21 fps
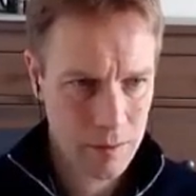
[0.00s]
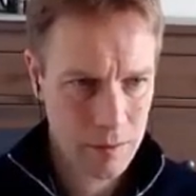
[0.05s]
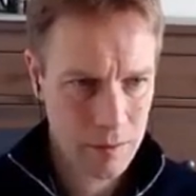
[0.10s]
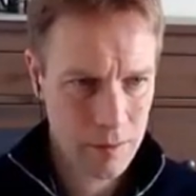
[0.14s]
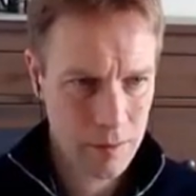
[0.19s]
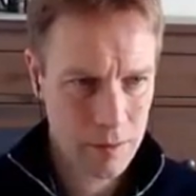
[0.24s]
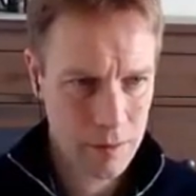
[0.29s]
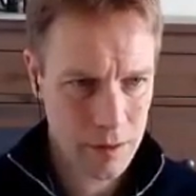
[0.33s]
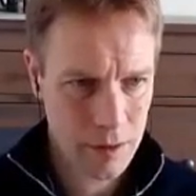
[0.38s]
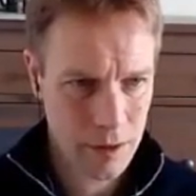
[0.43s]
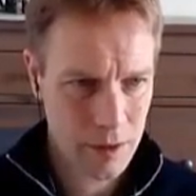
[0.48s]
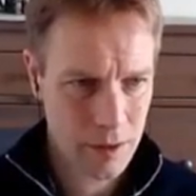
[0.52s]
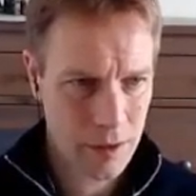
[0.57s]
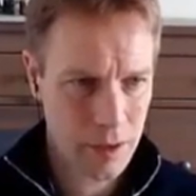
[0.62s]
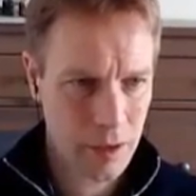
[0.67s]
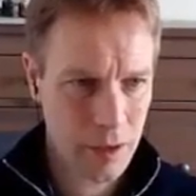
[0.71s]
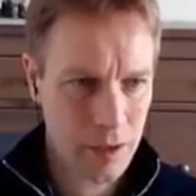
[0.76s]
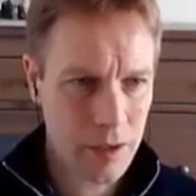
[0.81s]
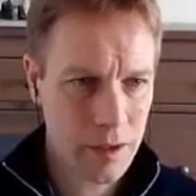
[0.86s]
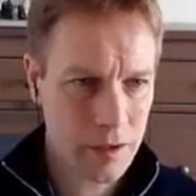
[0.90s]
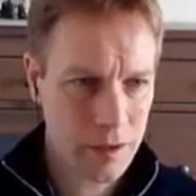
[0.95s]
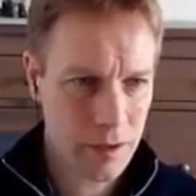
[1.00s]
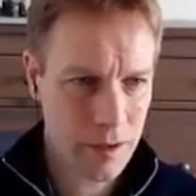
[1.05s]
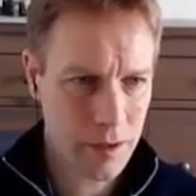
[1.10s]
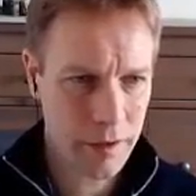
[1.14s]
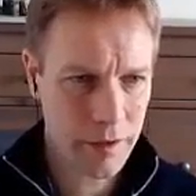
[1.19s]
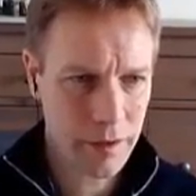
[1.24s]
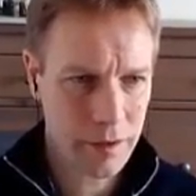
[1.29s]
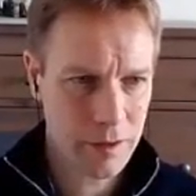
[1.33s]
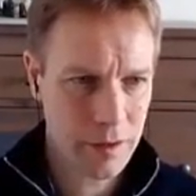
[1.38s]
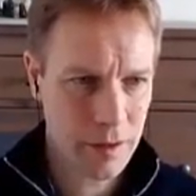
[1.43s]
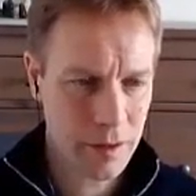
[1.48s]
to take in
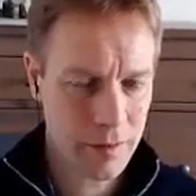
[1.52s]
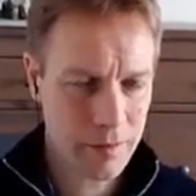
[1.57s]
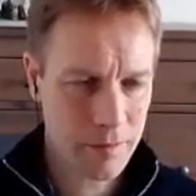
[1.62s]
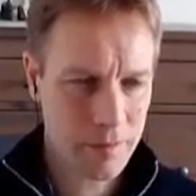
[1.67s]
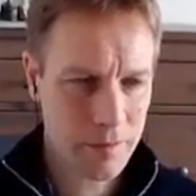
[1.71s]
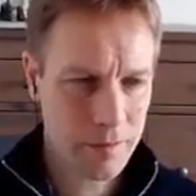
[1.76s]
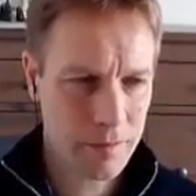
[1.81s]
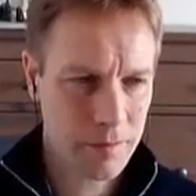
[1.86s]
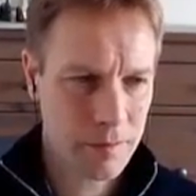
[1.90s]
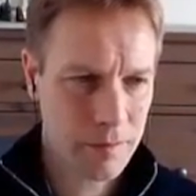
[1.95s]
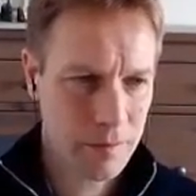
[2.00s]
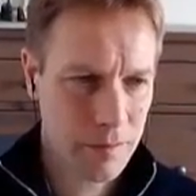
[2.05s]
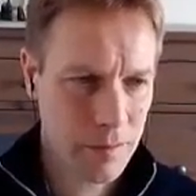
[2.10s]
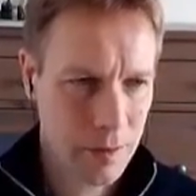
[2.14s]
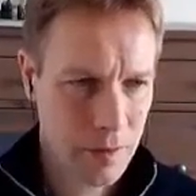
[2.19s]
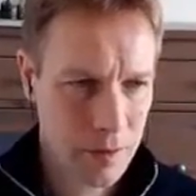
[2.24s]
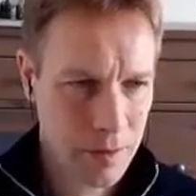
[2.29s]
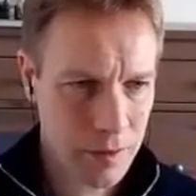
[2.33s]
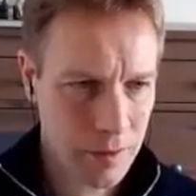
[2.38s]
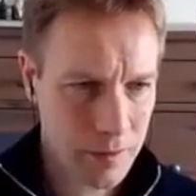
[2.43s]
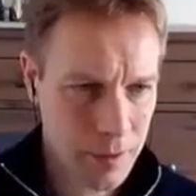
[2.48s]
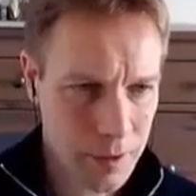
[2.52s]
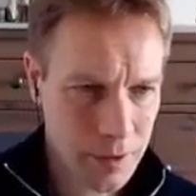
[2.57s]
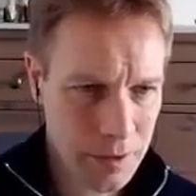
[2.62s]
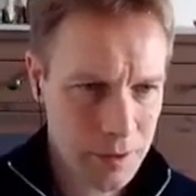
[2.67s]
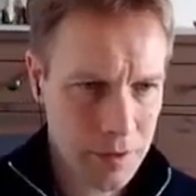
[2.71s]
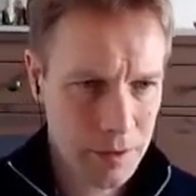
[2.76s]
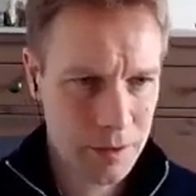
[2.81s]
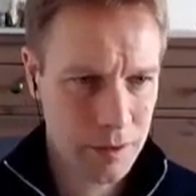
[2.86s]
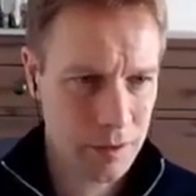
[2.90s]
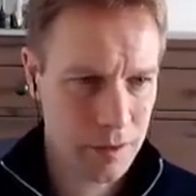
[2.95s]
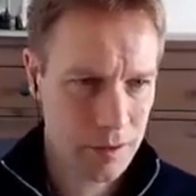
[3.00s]
generic type
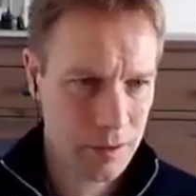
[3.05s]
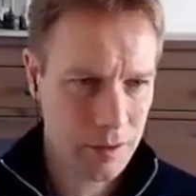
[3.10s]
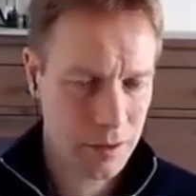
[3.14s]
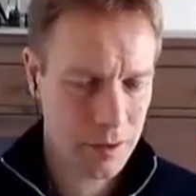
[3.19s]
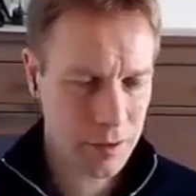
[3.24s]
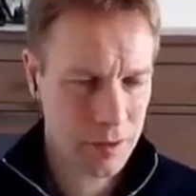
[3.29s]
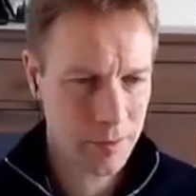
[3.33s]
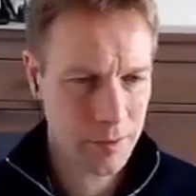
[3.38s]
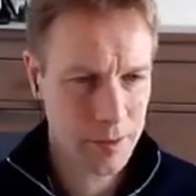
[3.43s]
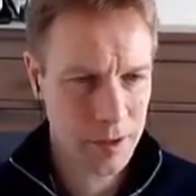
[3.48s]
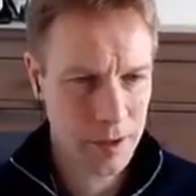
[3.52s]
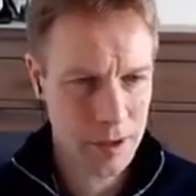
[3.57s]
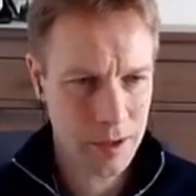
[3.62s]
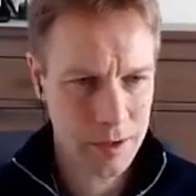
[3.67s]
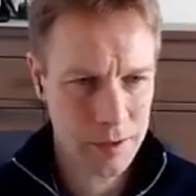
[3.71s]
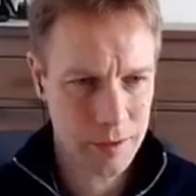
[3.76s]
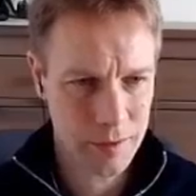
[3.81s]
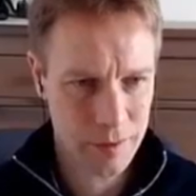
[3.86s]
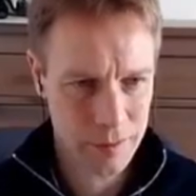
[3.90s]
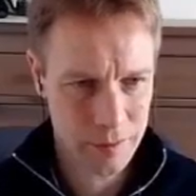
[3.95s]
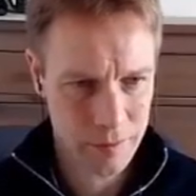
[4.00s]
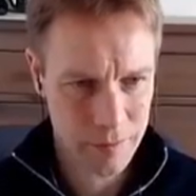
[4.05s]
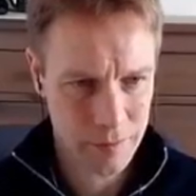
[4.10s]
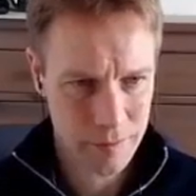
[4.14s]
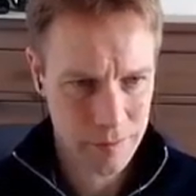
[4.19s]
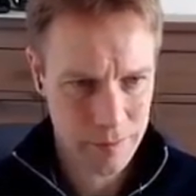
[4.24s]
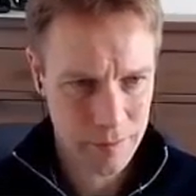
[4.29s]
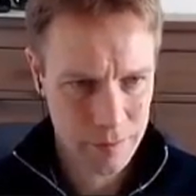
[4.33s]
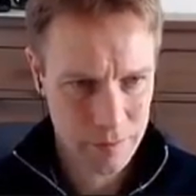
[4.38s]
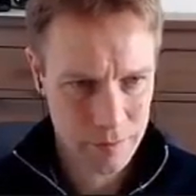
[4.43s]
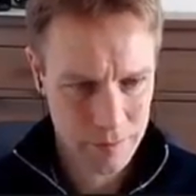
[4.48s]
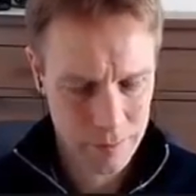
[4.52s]
arguments. So this should be an asRef
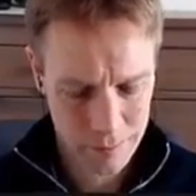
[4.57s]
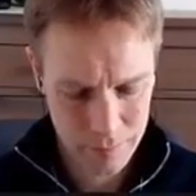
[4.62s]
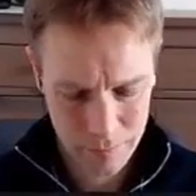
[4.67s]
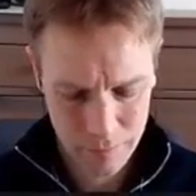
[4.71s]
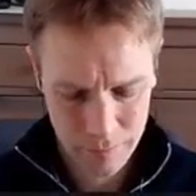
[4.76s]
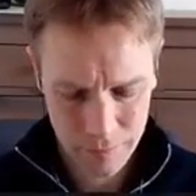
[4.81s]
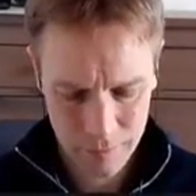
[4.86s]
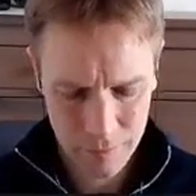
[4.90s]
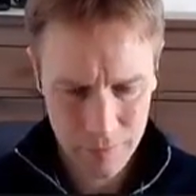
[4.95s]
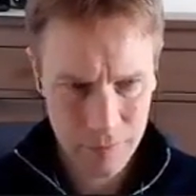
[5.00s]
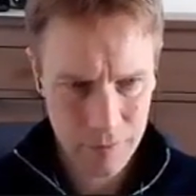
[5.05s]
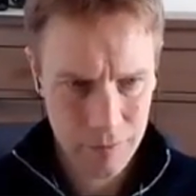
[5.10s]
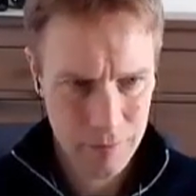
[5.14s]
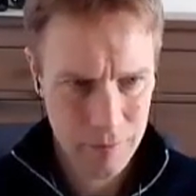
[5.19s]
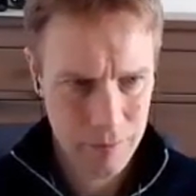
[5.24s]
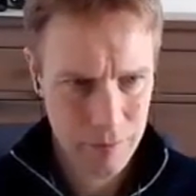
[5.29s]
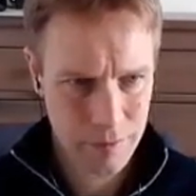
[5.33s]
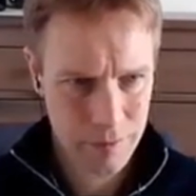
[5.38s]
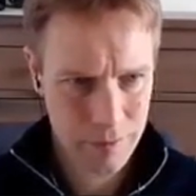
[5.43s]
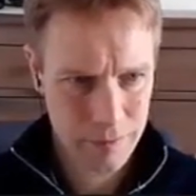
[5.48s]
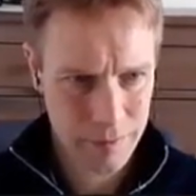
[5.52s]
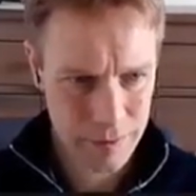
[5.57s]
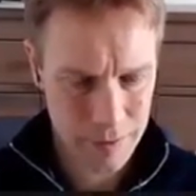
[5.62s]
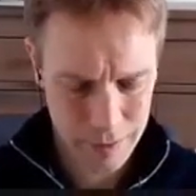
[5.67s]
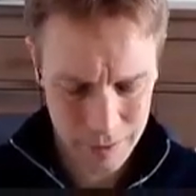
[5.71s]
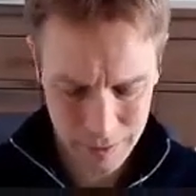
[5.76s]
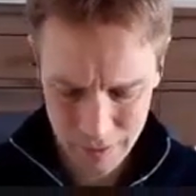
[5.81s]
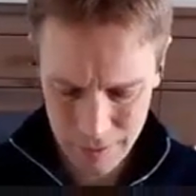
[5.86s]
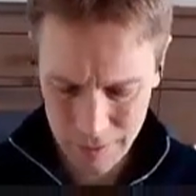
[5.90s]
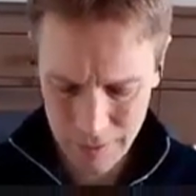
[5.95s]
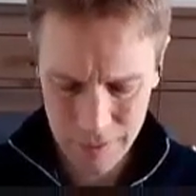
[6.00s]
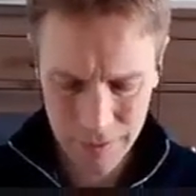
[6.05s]
of
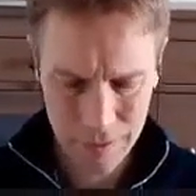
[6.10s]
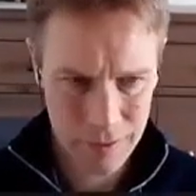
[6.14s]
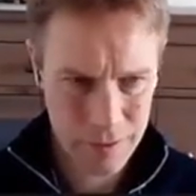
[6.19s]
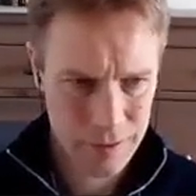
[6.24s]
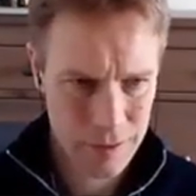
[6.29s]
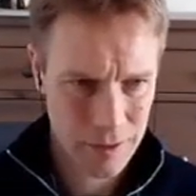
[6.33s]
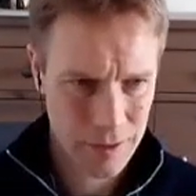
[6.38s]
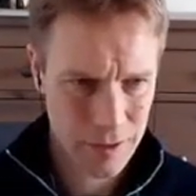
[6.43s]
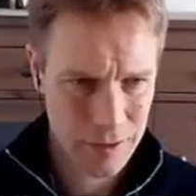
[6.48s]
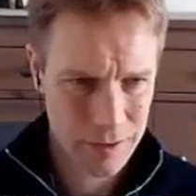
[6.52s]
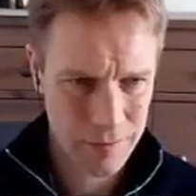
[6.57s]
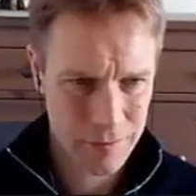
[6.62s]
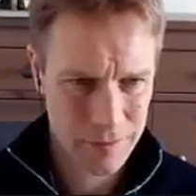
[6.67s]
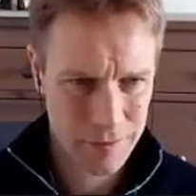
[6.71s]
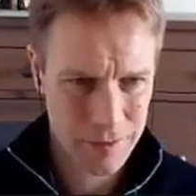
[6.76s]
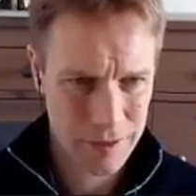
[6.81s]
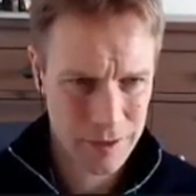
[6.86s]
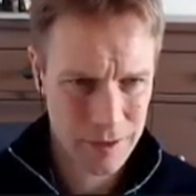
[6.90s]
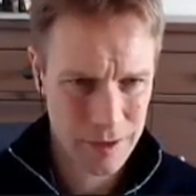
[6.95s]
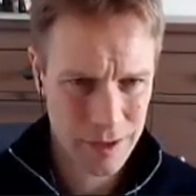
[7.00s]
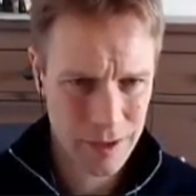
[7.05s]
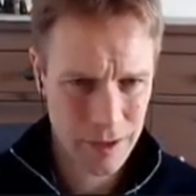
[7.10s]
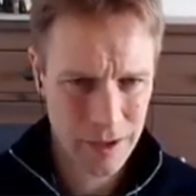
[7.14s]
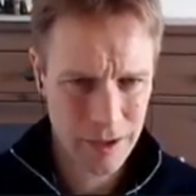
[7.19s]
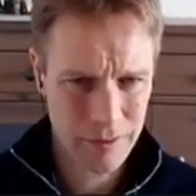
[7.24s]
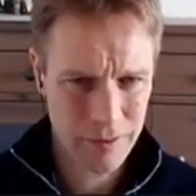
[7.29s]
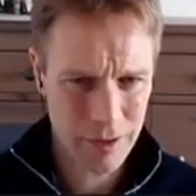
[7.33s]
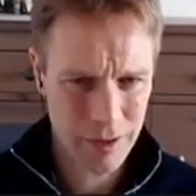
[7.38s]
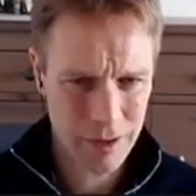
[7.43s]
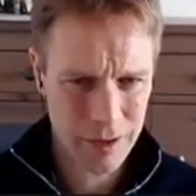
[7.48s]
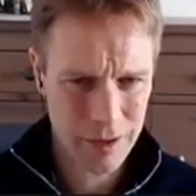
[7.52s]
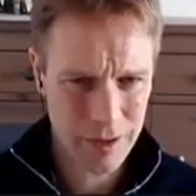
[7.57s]
slice of t,
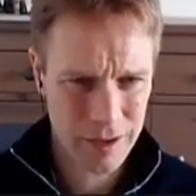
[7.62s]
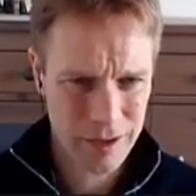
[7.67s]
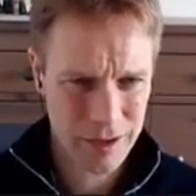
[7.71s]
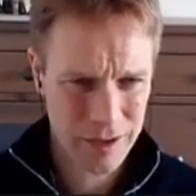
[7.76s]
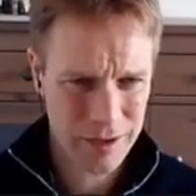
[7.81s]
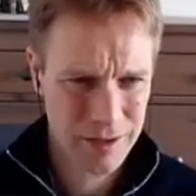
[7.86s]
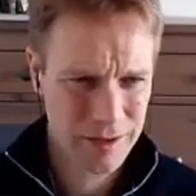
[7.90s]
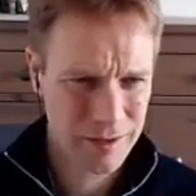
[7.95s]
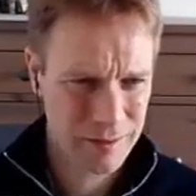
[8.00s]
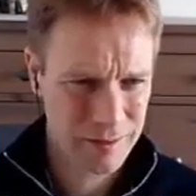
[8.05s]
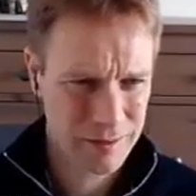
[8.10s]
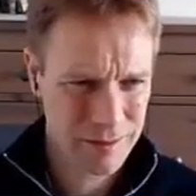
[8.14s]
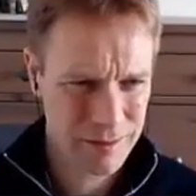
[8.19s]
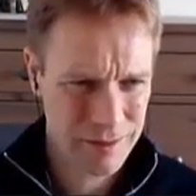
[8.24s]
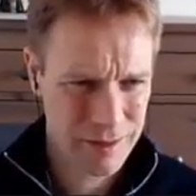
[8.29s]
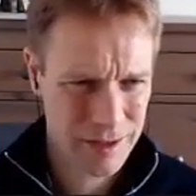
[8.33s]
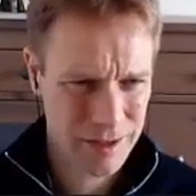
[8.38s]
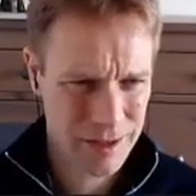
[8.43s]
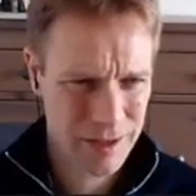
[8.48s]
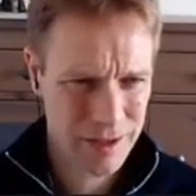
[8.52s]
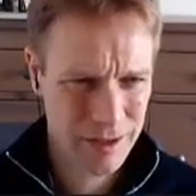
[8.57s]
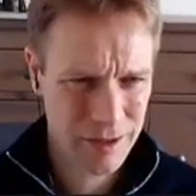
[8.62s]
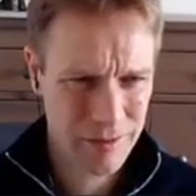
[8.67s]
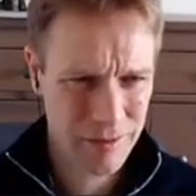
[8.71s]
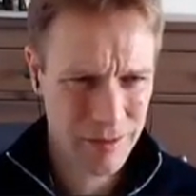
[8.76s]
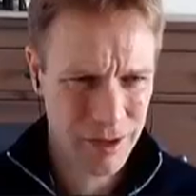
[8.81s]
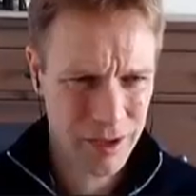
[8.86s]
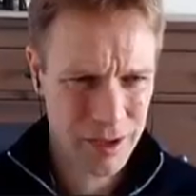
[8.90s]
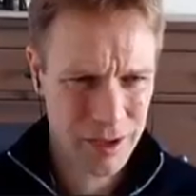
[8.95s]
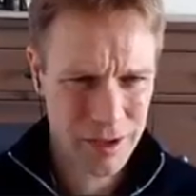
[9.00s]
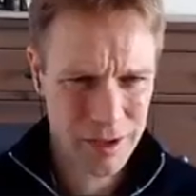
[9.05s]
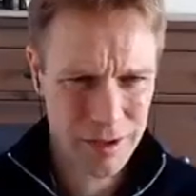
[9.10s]
right, I think. Is that how you
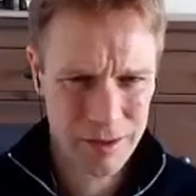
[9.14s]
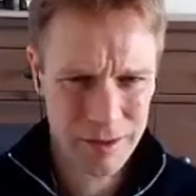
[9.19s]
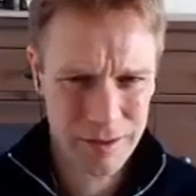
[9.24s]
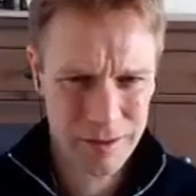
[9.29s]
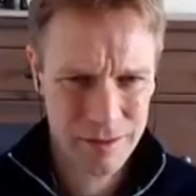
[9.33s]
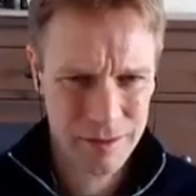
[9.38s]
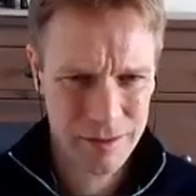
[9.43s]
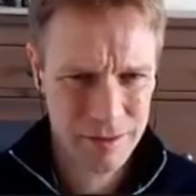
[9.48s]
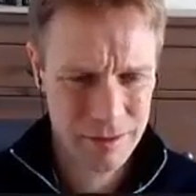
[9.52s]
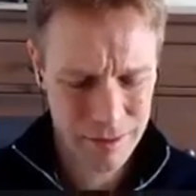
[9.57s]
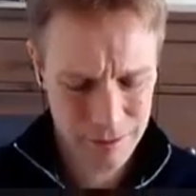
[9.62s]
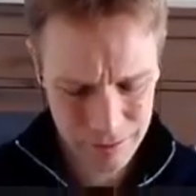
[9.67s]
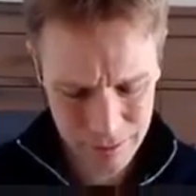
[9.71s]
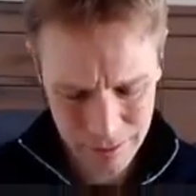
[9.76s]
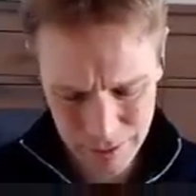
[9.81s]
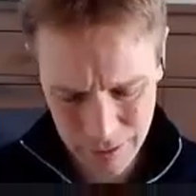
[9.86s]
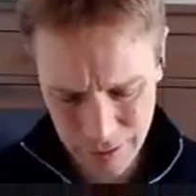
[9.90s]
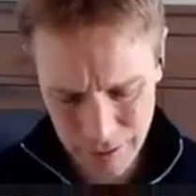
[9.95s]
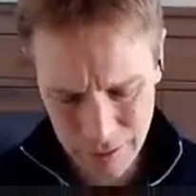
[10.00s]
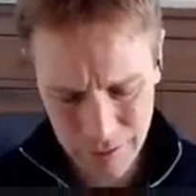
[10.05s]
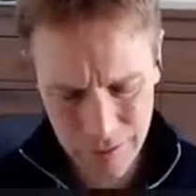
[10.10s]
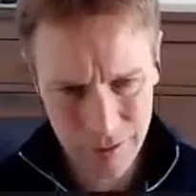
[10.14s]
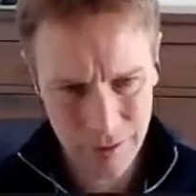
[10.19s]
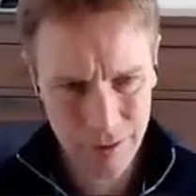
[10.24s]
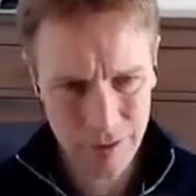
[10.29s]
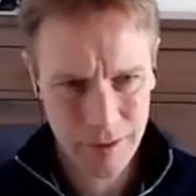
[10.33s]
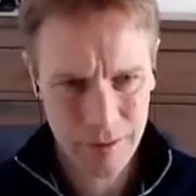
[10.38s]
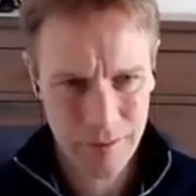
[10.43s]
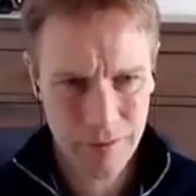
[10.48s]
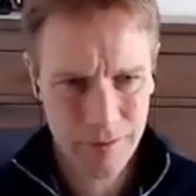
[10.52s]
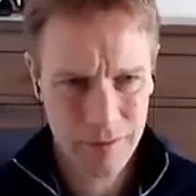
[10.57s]
write that? Let's try.